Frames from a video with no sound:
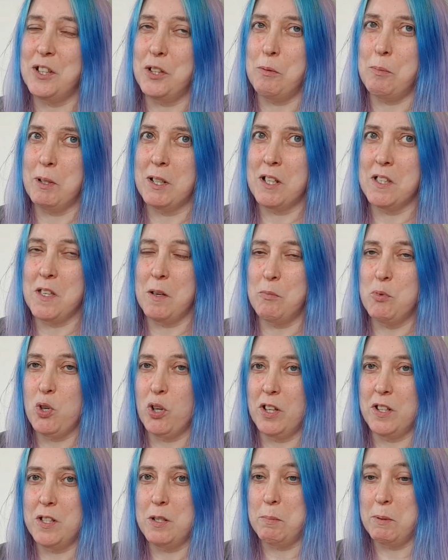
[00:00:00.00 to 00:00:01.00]
to because I'm
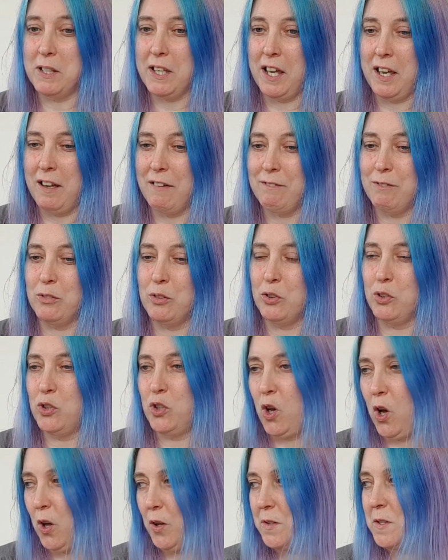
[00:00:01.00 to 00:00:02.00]
trying to be careful
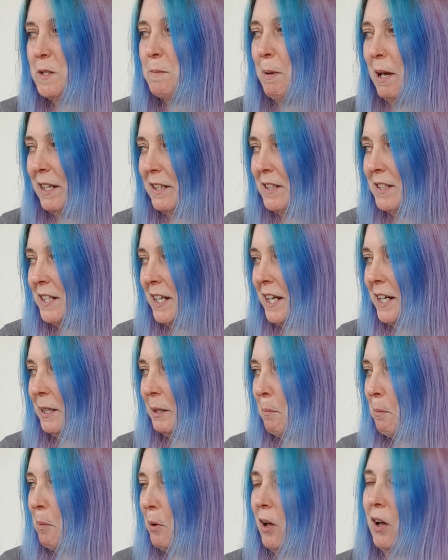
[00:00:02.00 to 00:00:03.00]
not
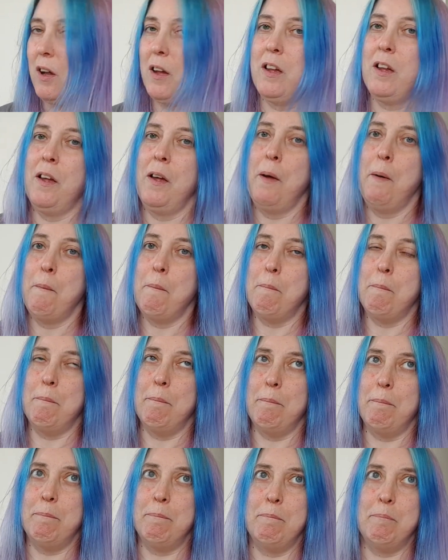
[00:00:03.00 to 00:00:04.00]
spending, but
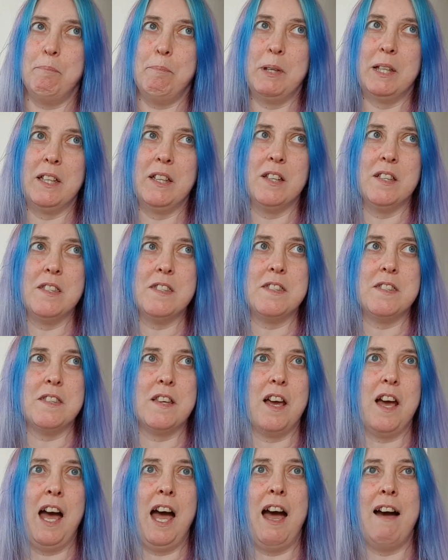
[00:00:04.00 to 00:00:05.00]
because
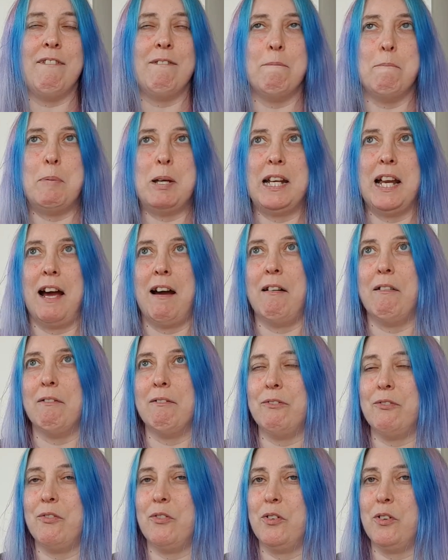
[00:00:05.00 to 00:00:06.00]
I haven't been
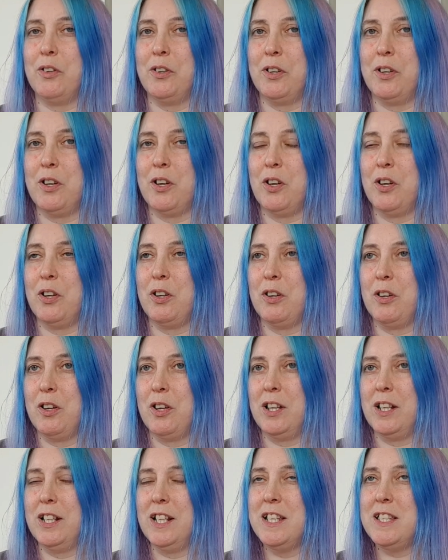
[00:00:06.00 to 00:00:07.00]
out for
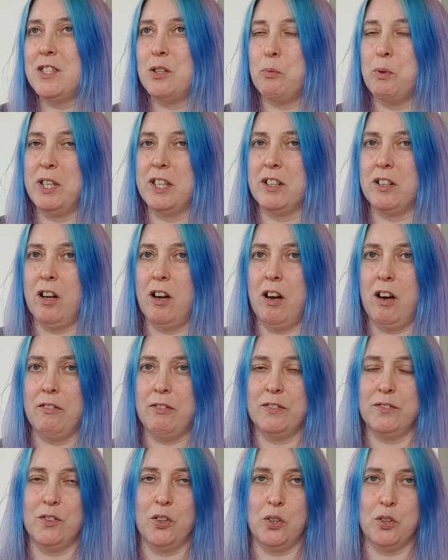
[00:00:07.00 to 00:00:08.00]
at least a week and a half,
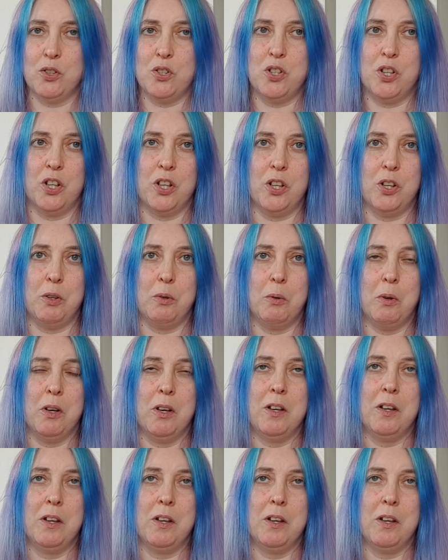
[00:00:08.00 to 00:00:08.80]
if not two,